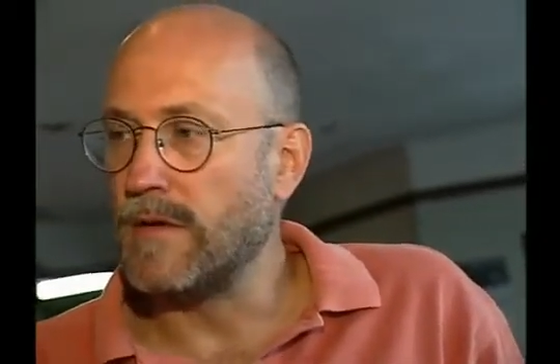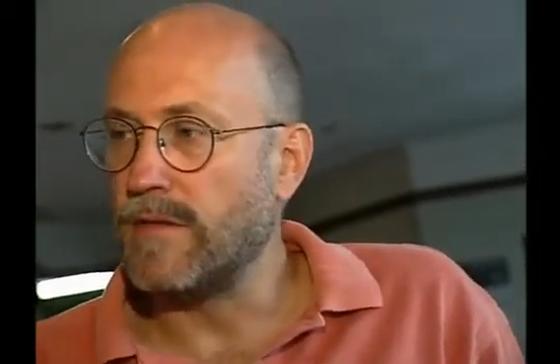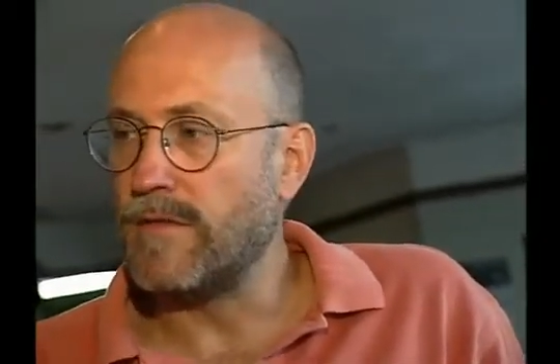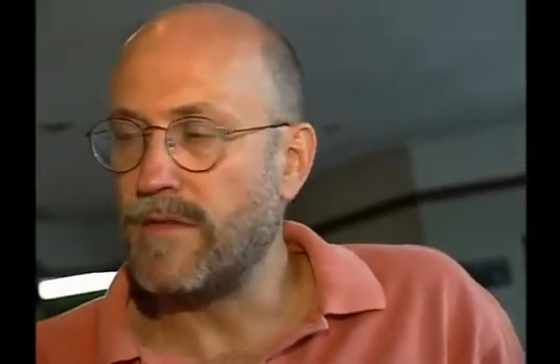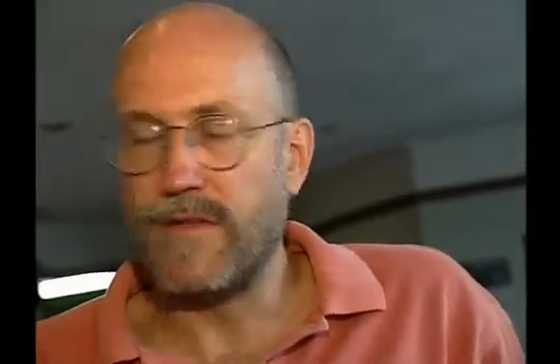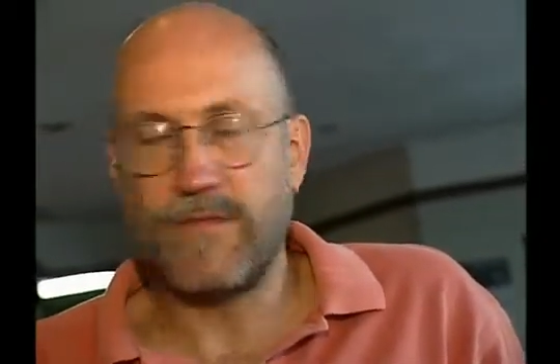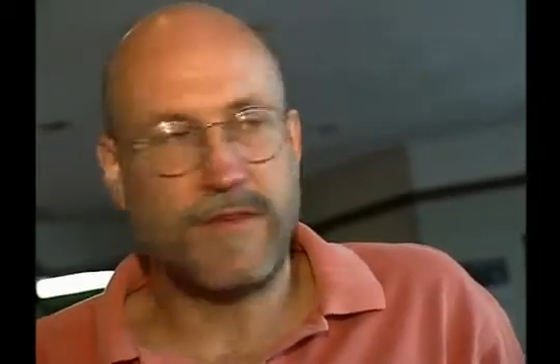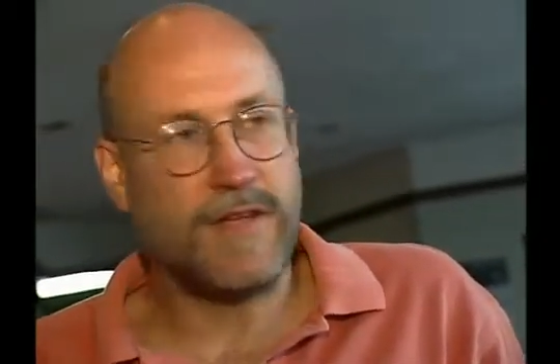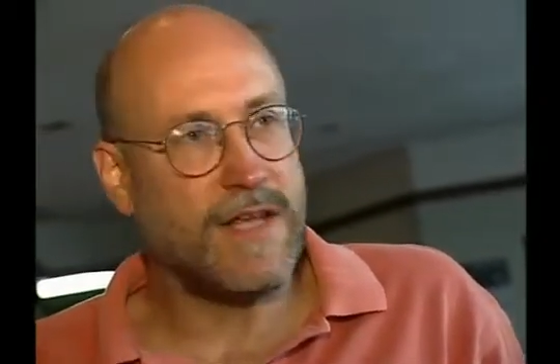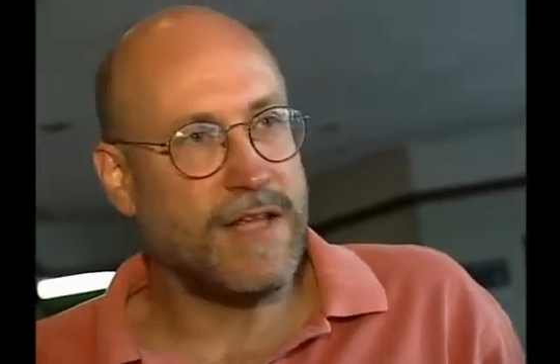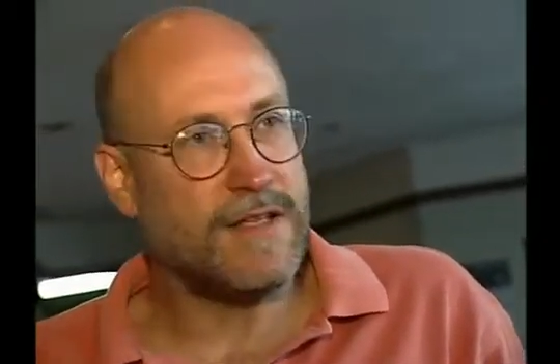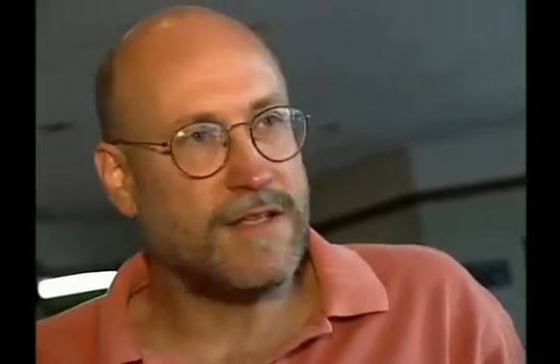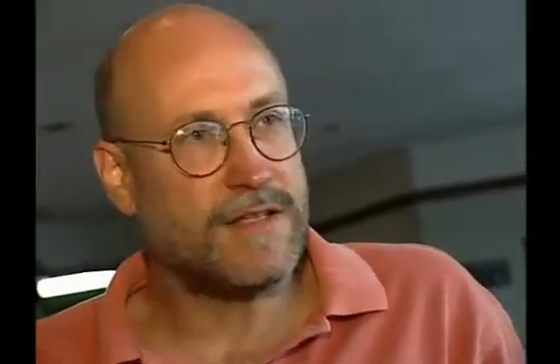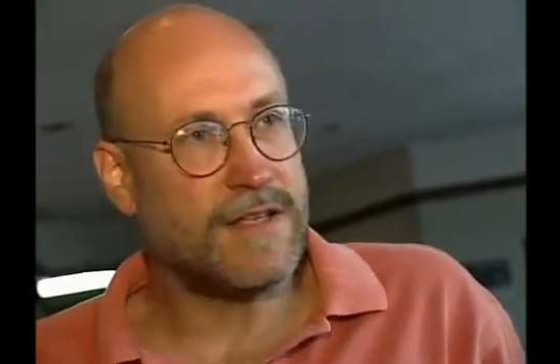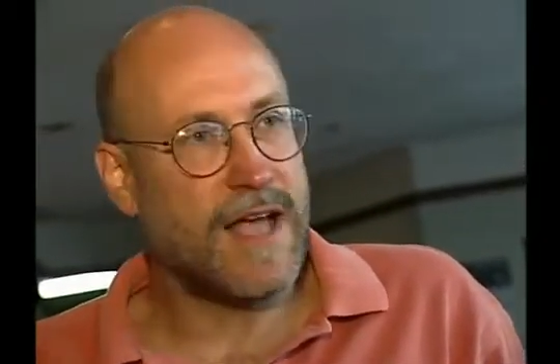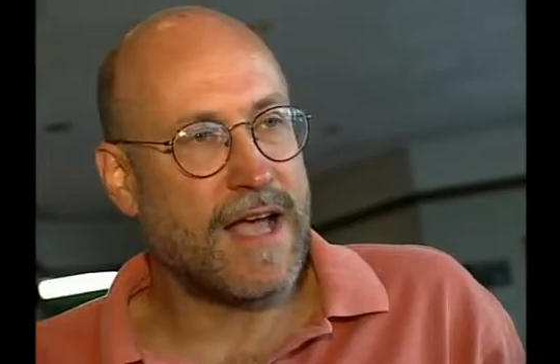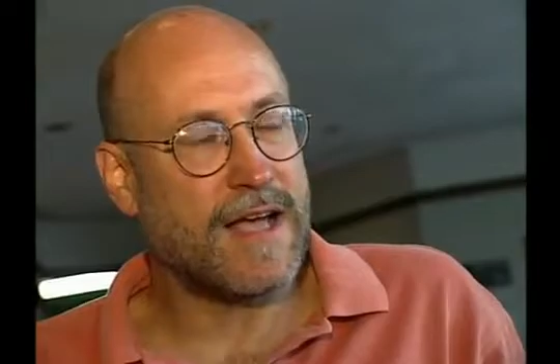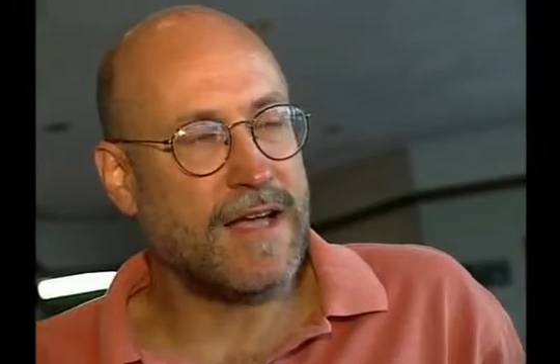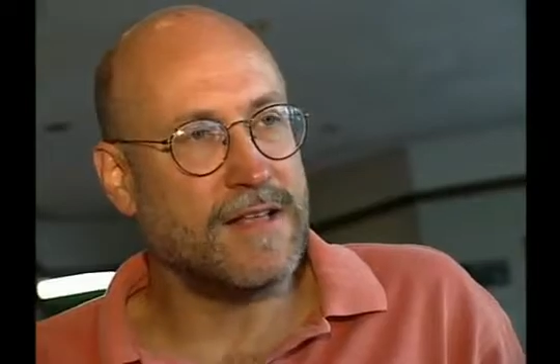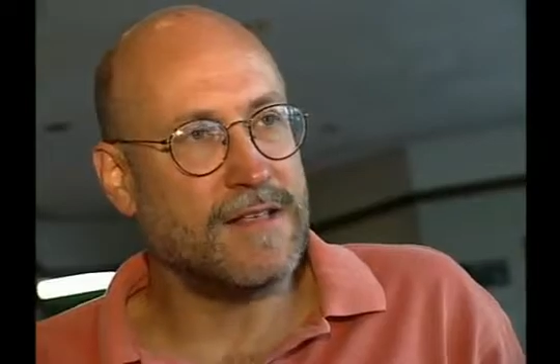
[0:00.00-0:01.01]
15
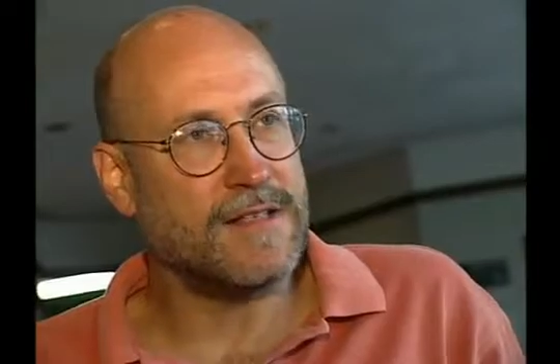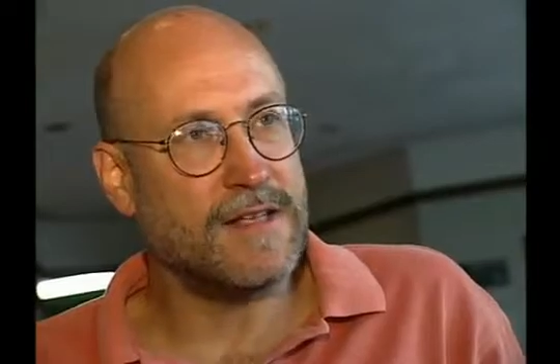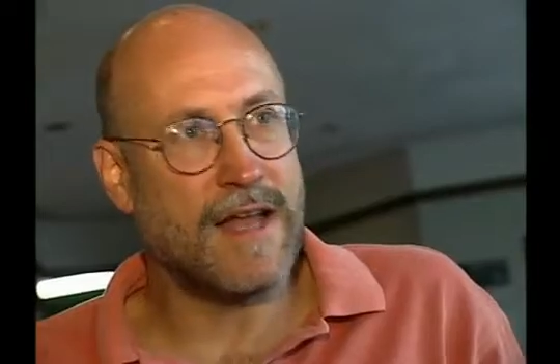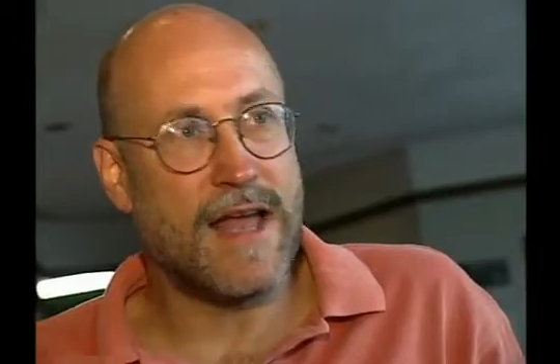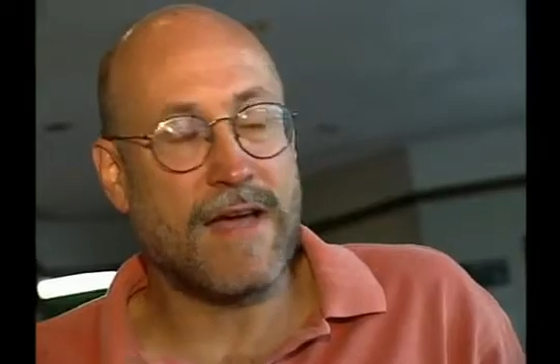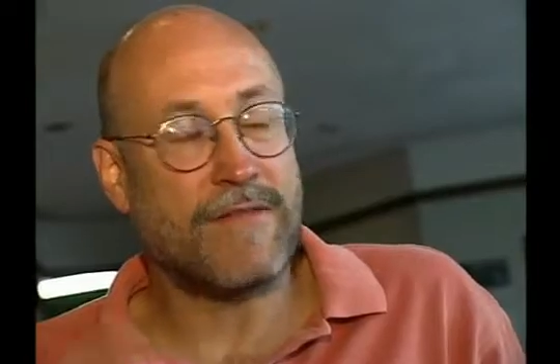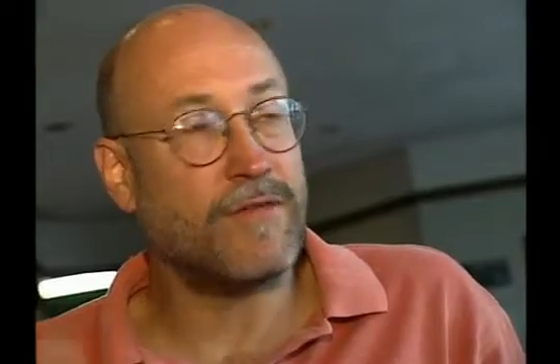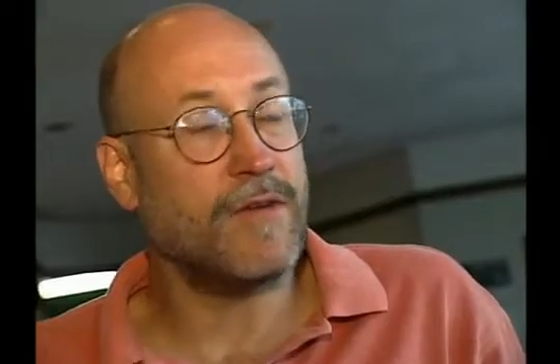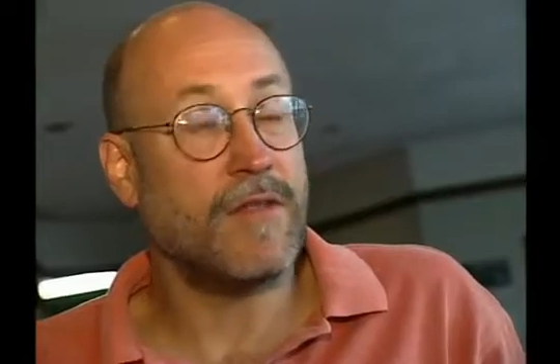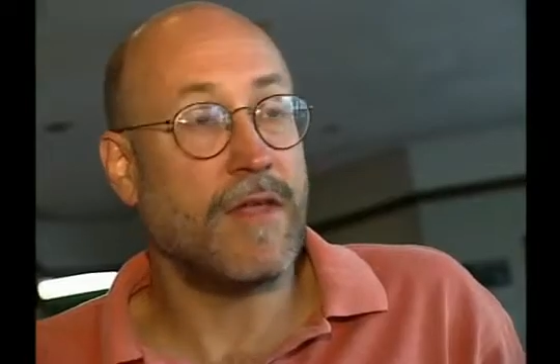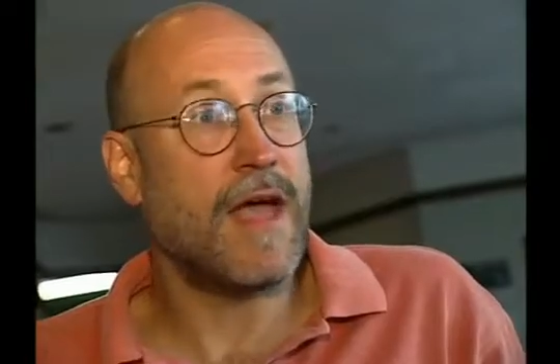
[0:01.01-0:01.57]
seconds, and after